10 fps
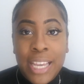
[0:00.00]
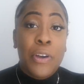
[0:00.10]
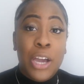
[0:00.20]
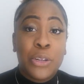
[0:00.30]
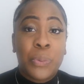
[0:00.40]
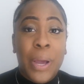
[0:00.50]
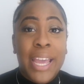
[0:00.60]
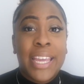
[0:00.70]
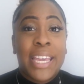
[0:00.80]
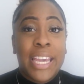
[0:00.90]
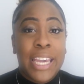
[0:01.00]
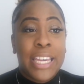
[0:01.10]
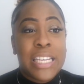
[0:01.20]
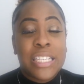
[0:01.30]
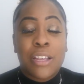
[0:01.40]
Third way
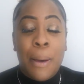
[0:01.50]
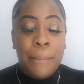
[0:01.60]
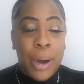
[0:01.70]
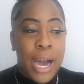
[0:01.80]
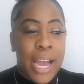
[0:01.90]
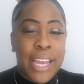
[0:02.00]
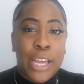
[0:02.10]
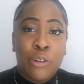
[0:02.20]
is by